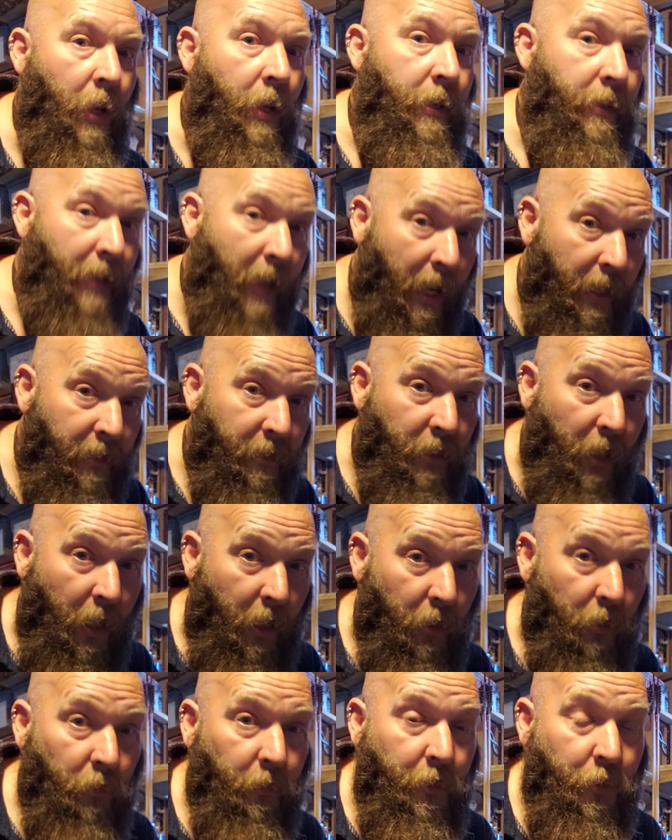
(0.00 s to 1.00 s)
Not
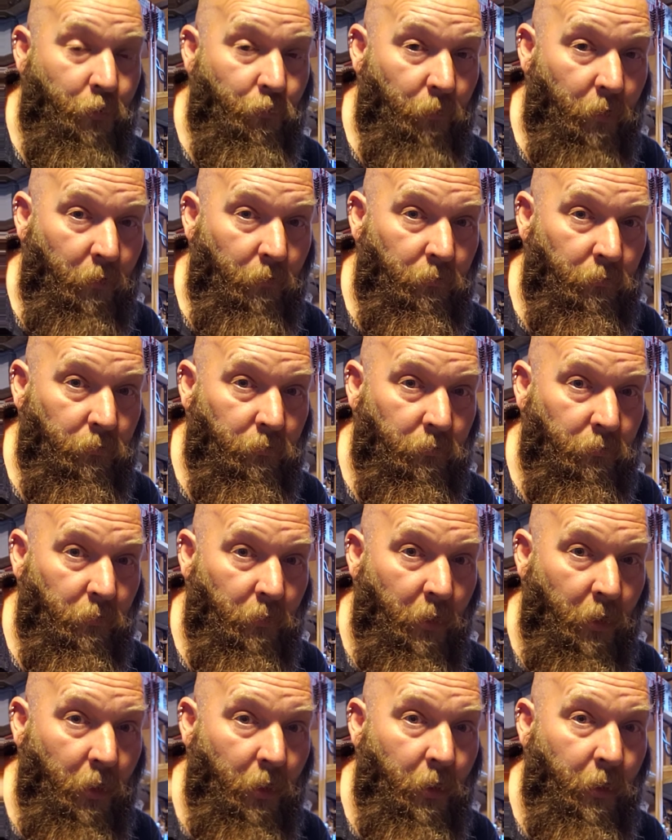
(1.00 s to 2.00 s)
entirely true.
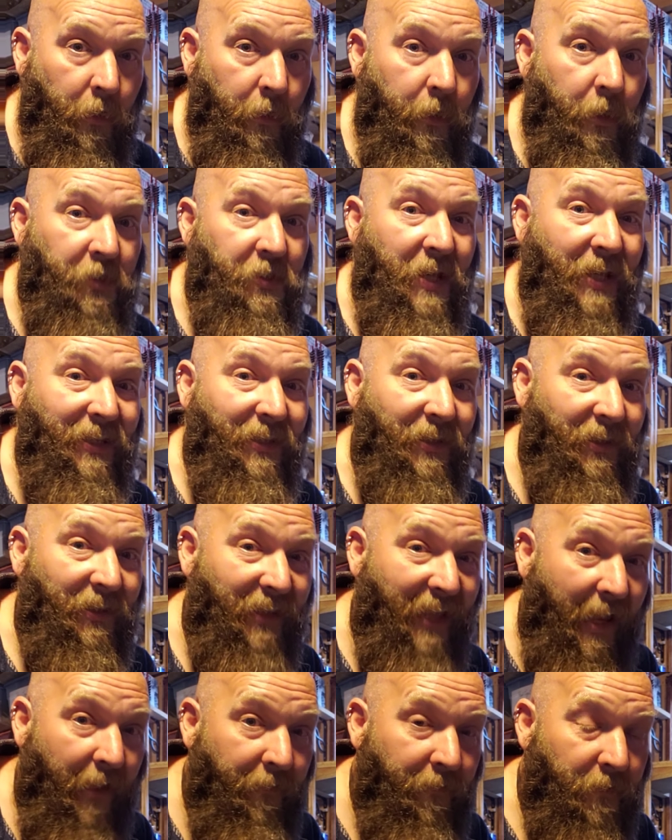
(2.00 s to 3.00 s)
There's a
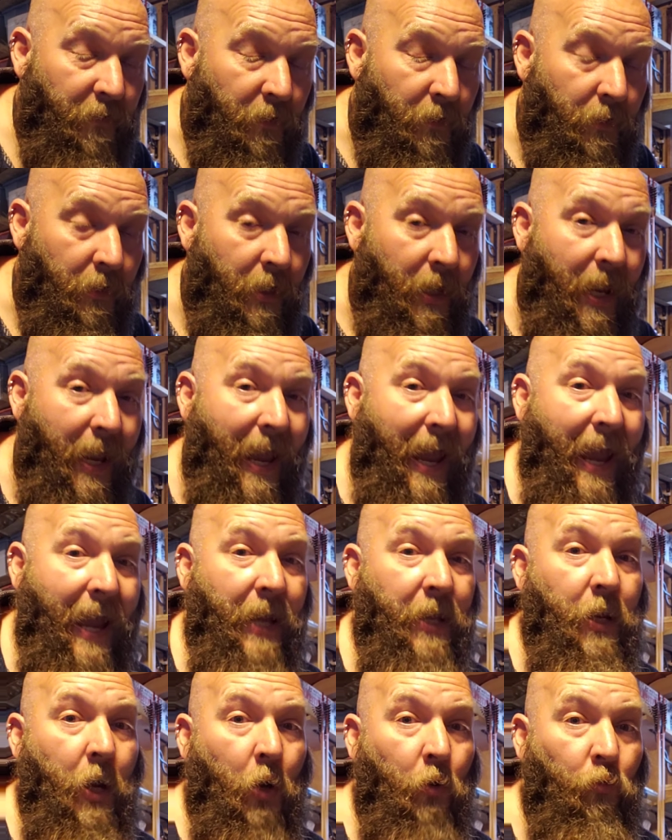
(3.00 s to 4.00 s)
left
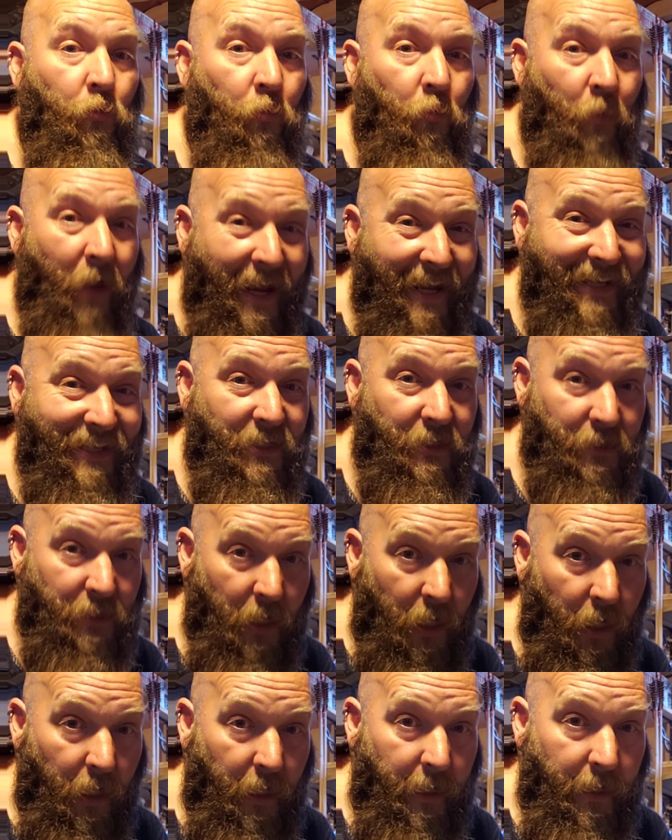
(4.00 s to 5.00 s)
and a right
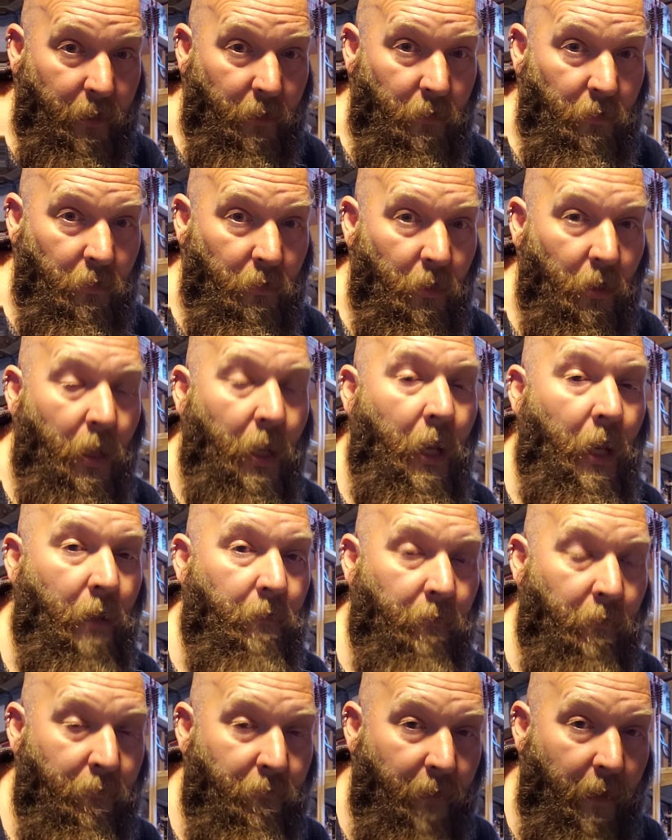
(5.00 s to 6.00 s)
side
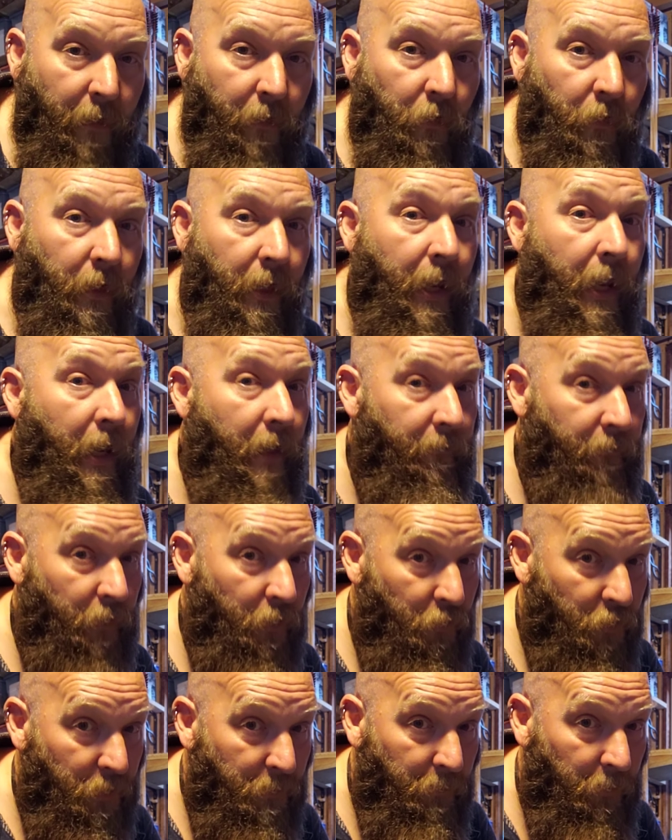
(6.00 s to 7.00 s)
of a feather after
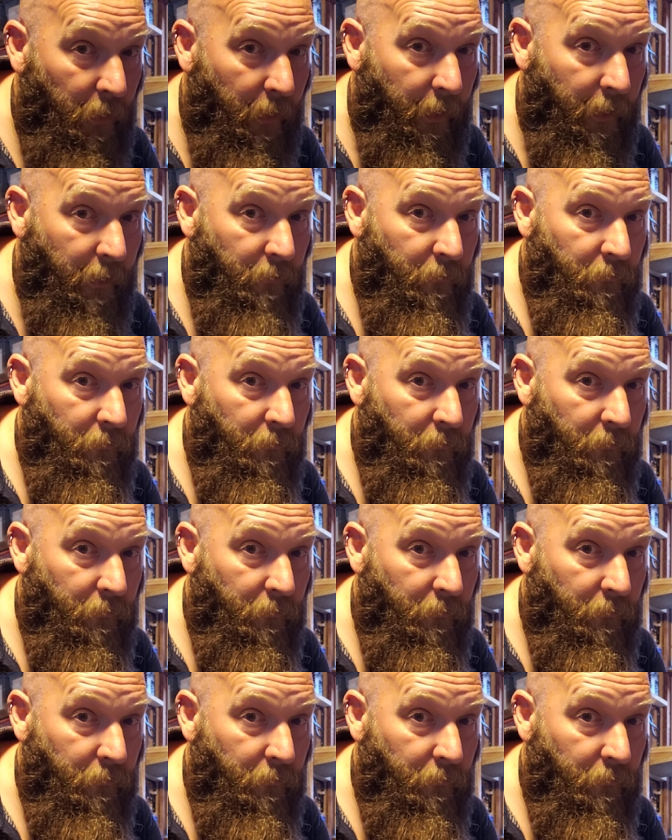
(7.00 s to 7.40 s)
you split it.